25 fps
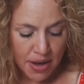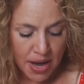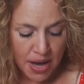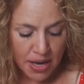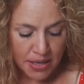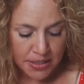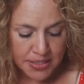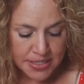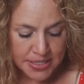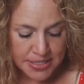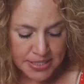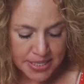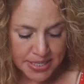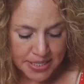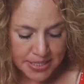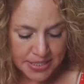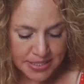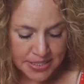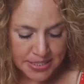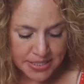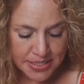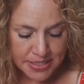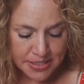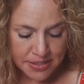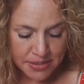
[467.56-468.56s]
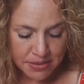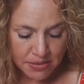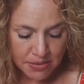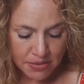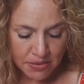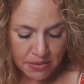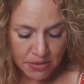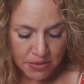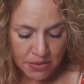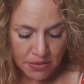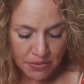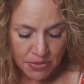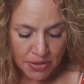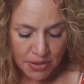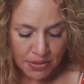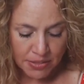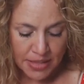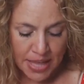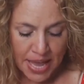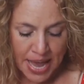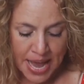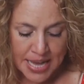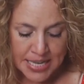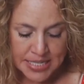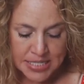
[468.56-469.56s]
Coccyx, the
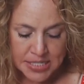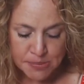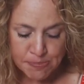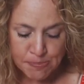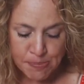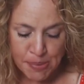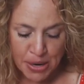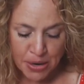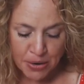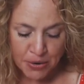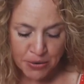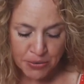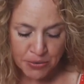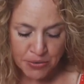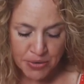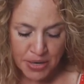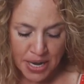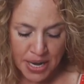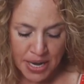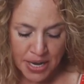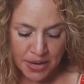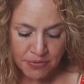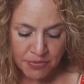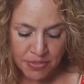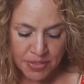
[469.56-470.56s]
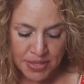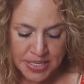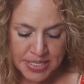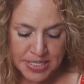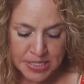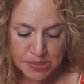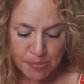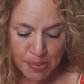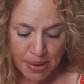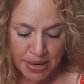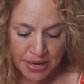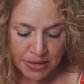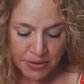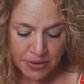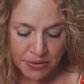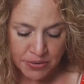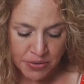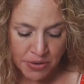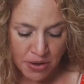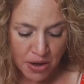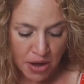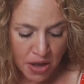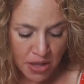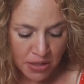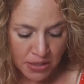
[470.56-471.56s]
last bone of the
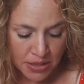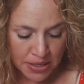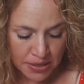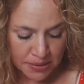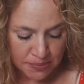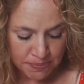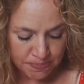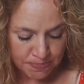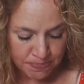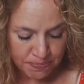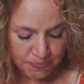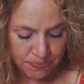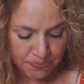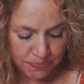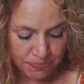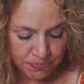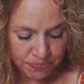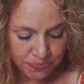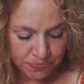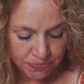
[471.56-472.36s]
spinal column.